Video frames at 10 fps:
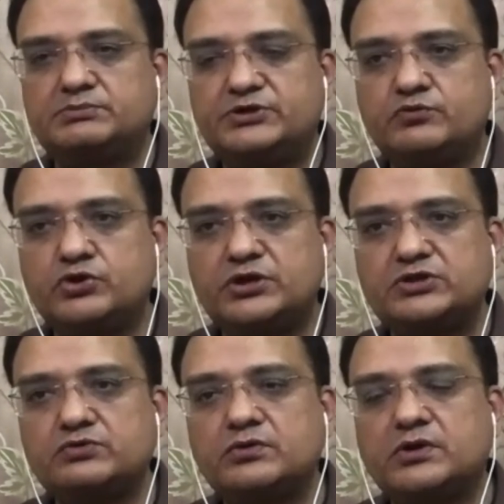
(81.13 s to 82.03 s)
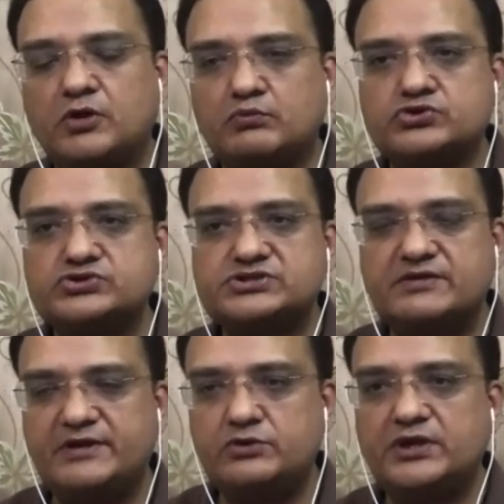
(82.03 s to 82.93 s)
devoting your almost
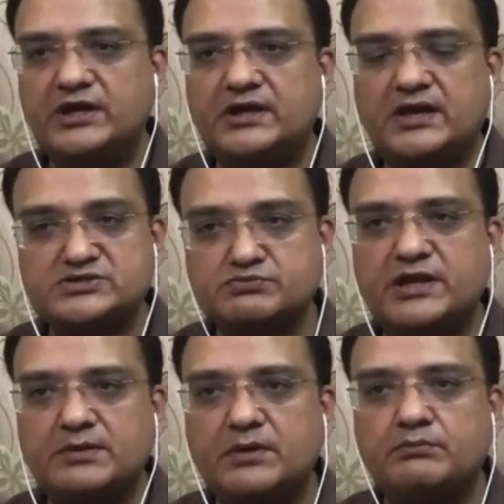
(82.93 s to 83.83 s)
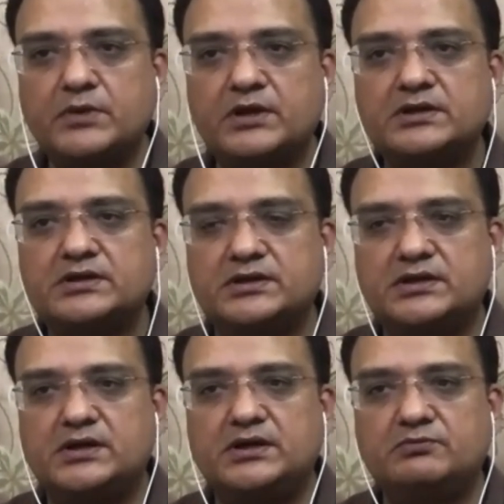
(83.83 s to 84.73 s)
7 to 8 hours minimum
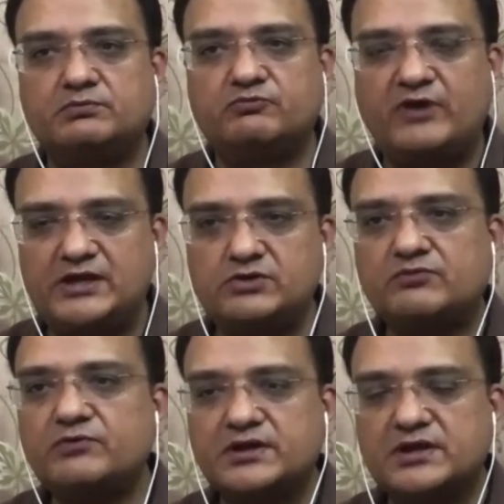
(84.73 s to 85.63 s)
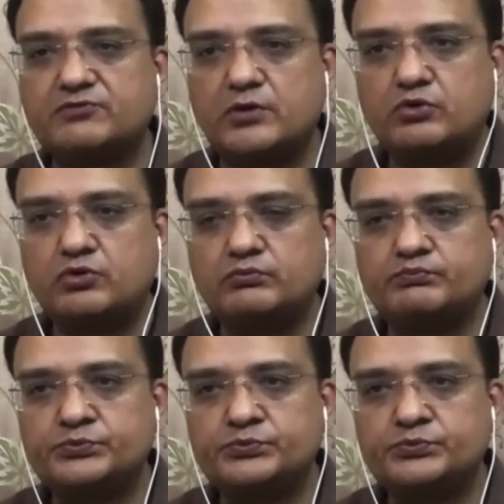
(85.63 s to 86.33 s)
while you are working from home.